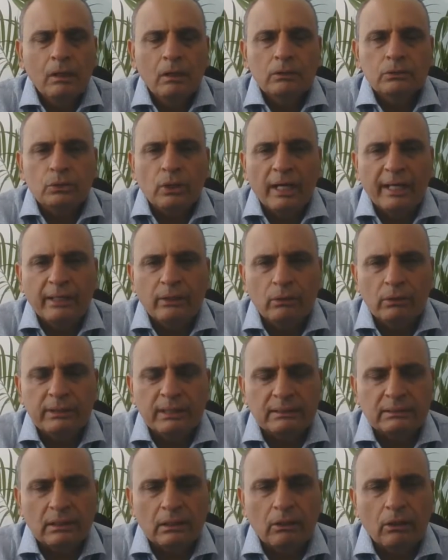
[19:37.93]
So I know
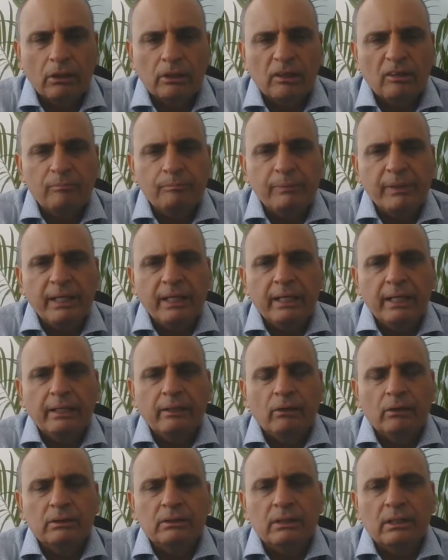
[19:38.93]
there's a lot of pain
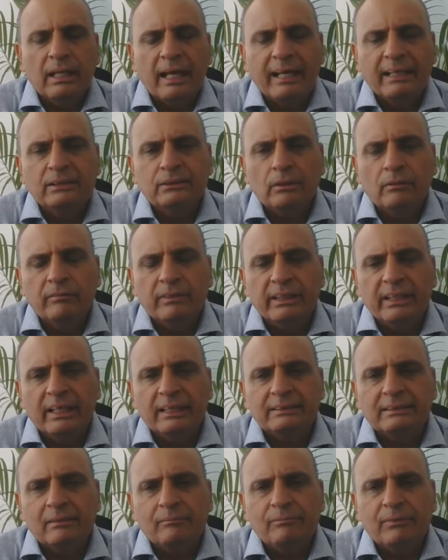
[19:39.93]
on the likes of
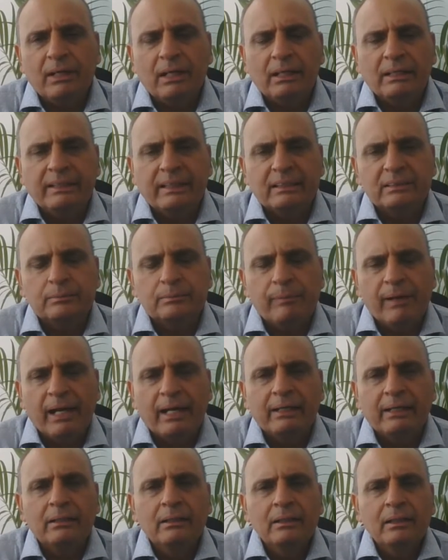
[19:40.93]
DHFL, Yes
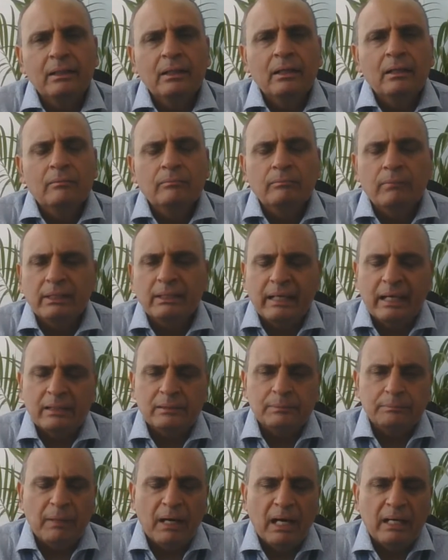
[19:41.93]
Bank, but
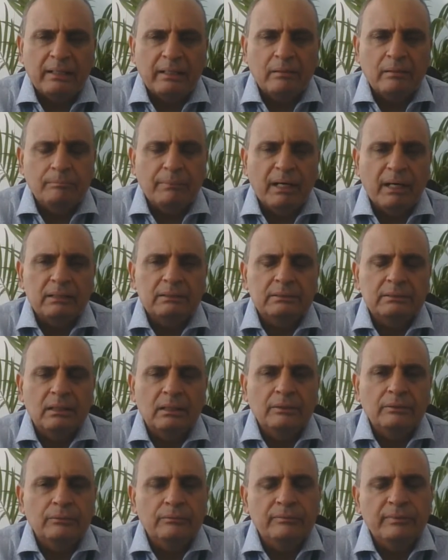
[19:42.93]
that's part and
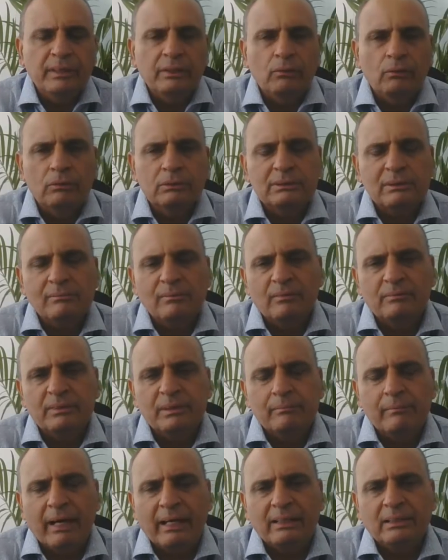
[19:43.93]
parcel. We know some of
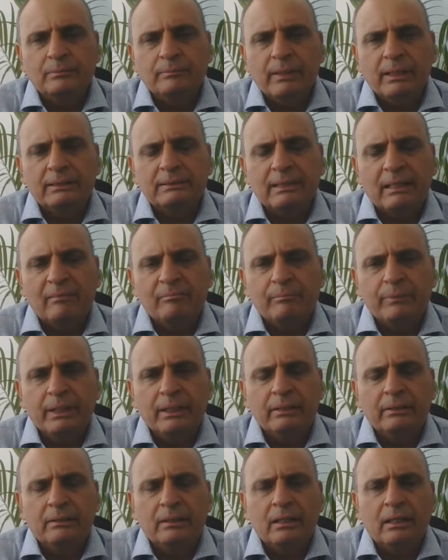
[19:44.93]
the managements have
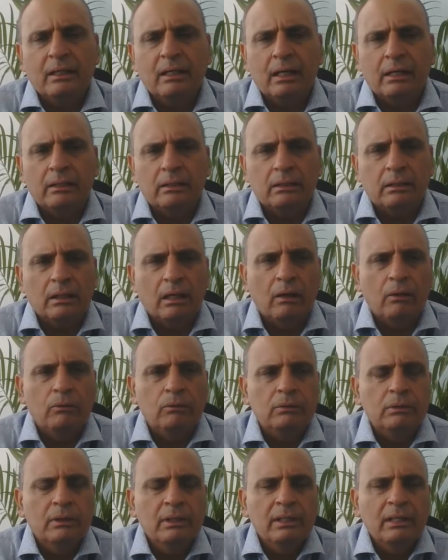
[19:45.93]
been under
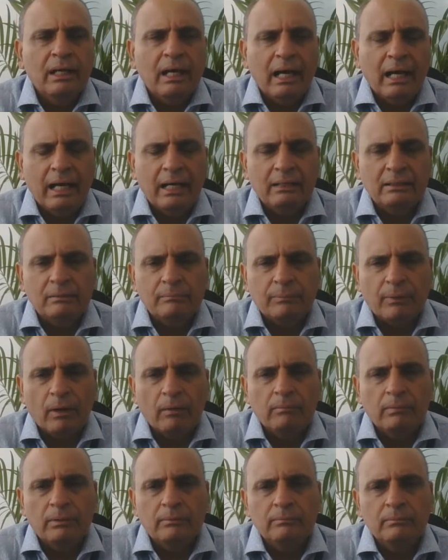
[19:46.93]
cloud, and the
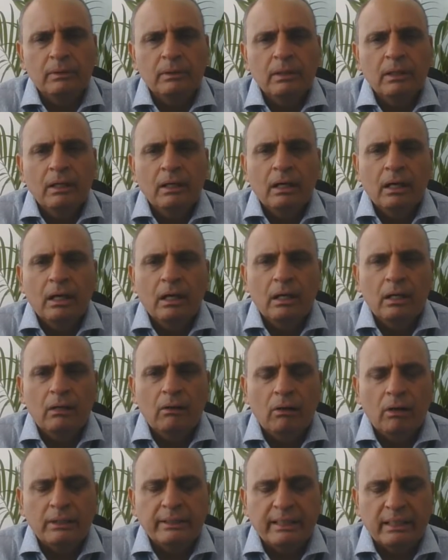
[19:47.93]
problem
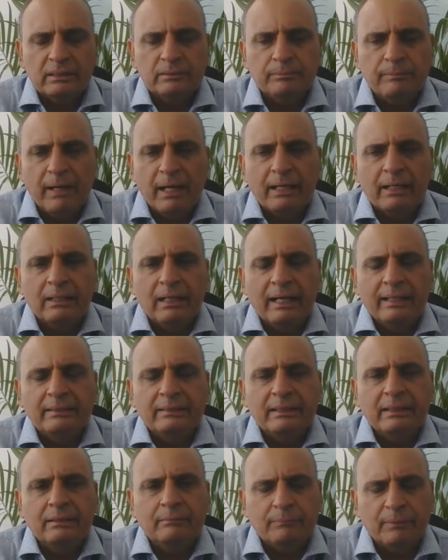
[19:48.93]
on Yes Bank, I
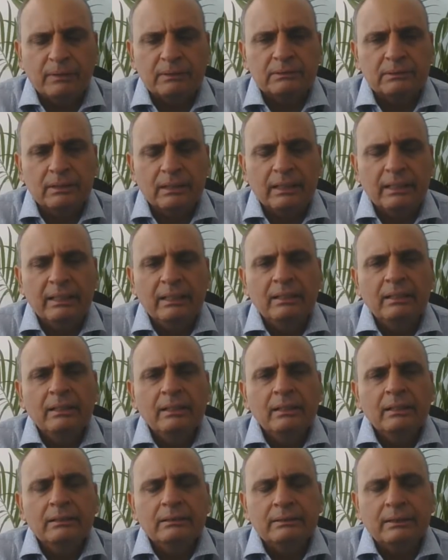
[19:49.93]
think personally,
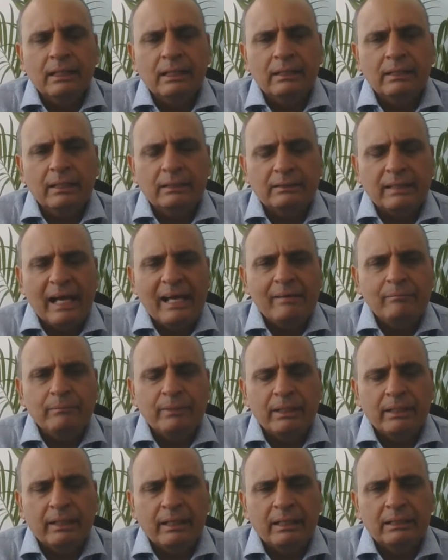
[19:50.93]
till the time
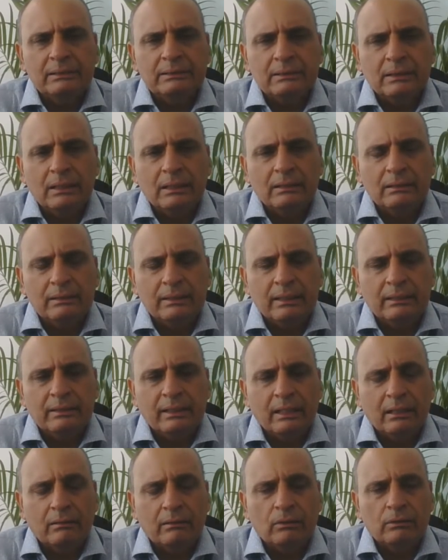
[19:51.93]
they raise,
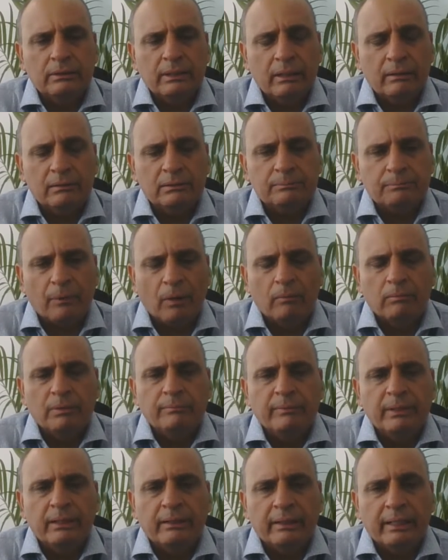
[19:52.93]
there is a
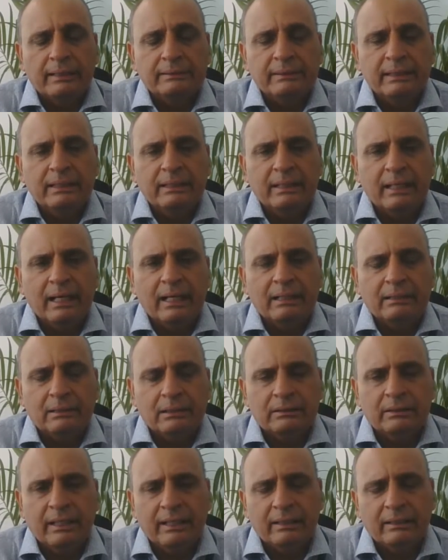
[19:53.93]
problem in raising cash.
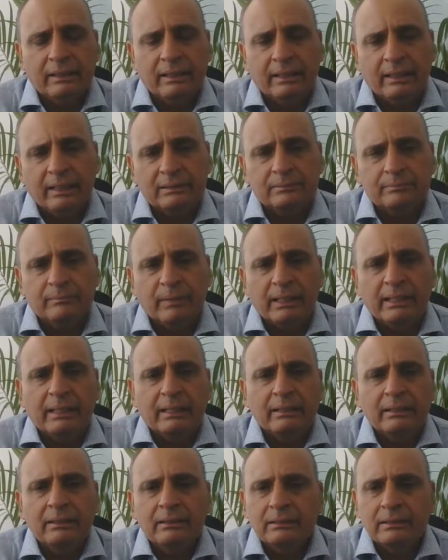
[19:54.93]
The day they raise
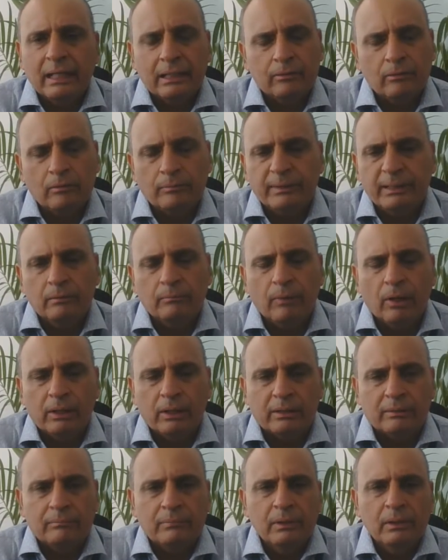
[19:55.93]
money, that will be the
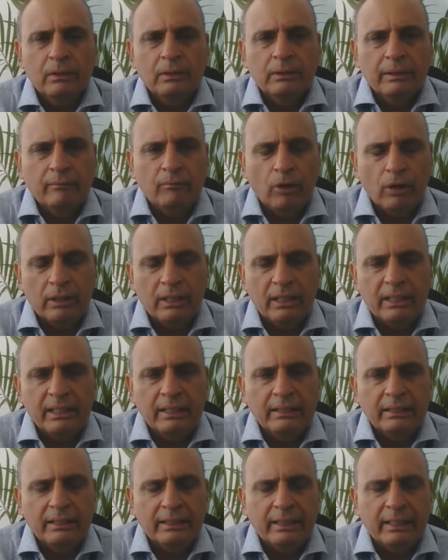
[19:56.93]
bottom. They've already
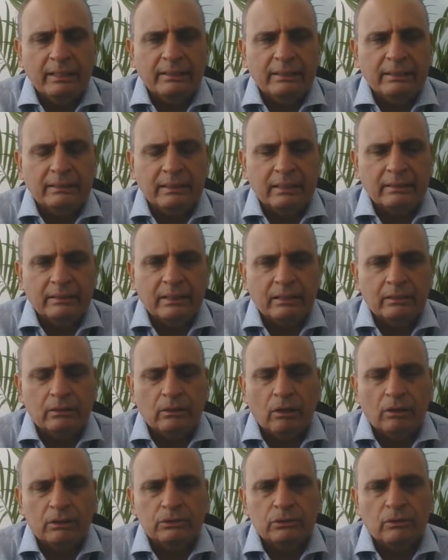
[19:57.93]
indicated that their
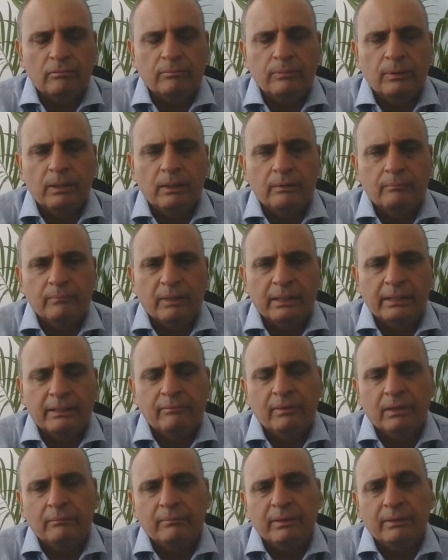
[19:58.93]
cost of money will